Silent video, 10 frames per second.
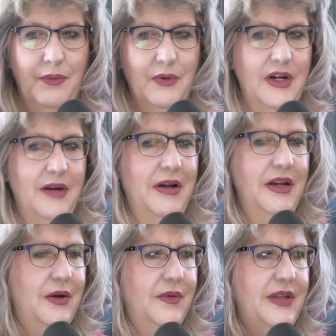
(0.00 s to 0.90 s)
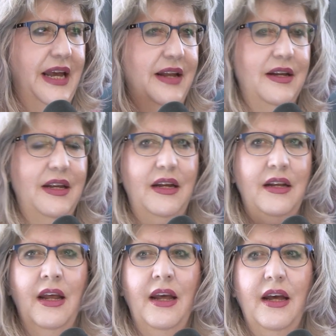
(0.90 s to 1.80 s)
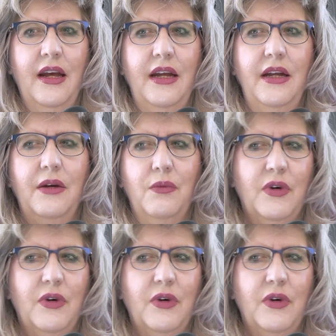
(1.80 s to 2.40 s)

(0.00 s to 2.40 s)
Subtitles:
We're talking about, the editing. It